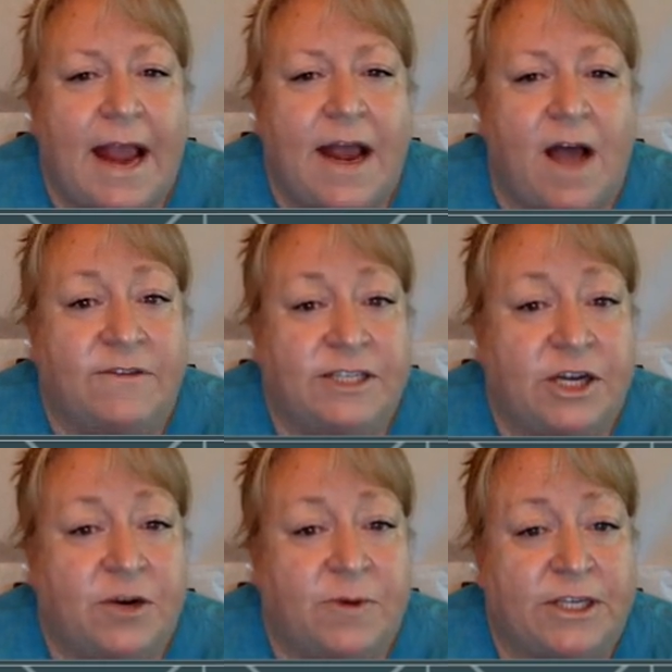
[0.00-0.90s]
and
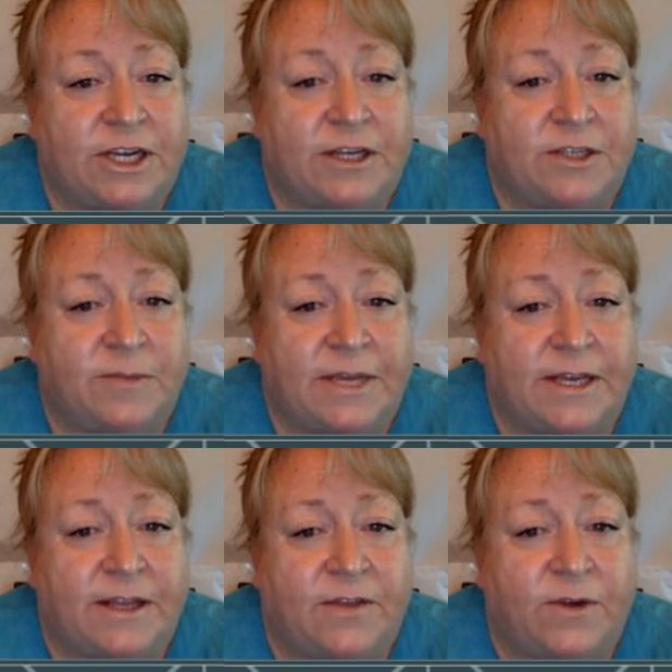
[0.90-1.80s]
obviously, you can reach out to
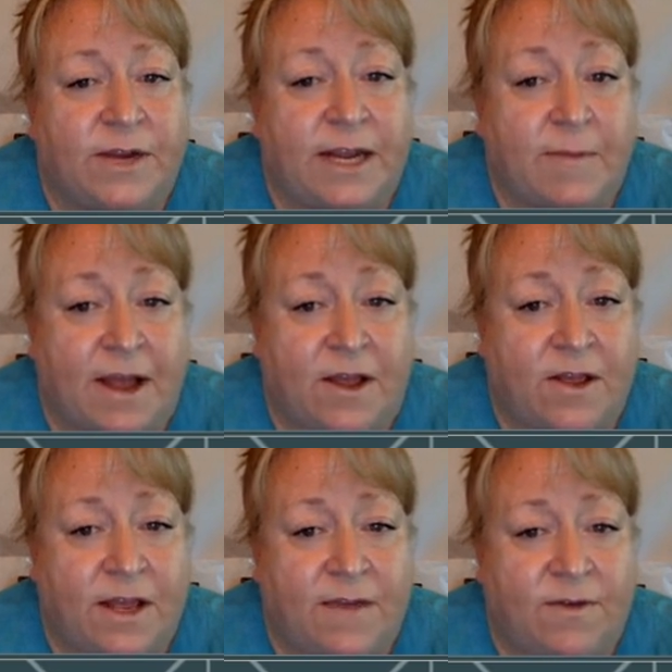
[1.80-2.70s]
me through
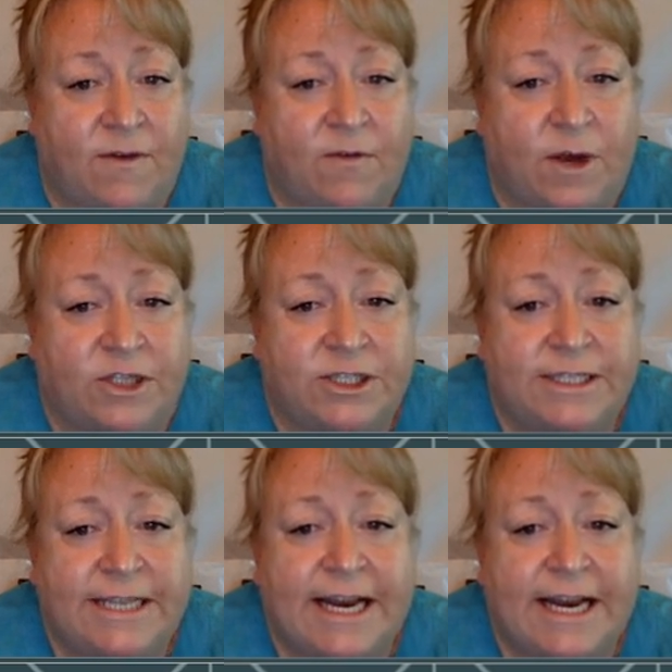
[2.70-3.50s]
email if you have questions.